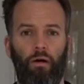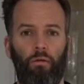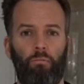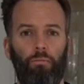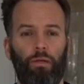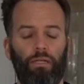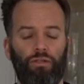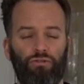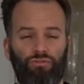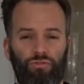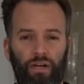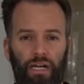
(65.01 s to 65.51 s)

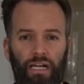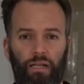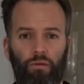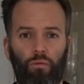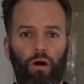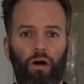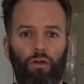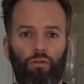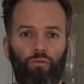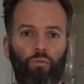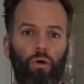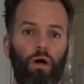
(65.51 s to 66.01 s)
But it's really
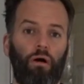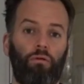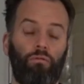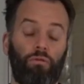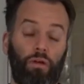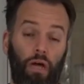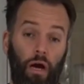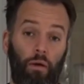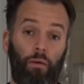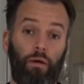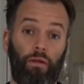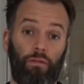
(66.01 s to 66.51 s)
worthwhile
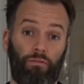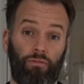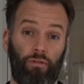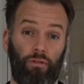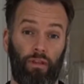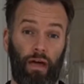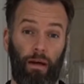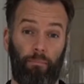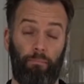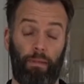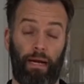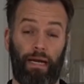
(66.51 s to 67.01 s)
going through
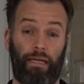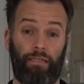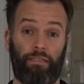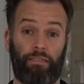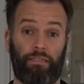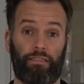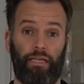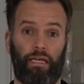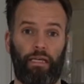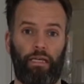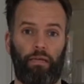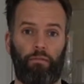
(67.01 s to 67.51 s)
that
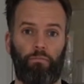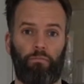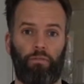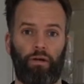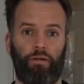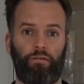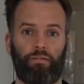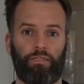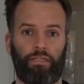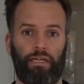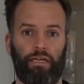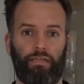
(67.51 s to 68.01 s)
painstaking
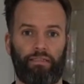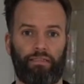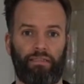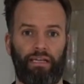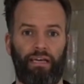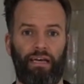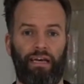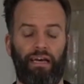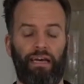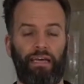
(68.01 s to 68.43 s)
process,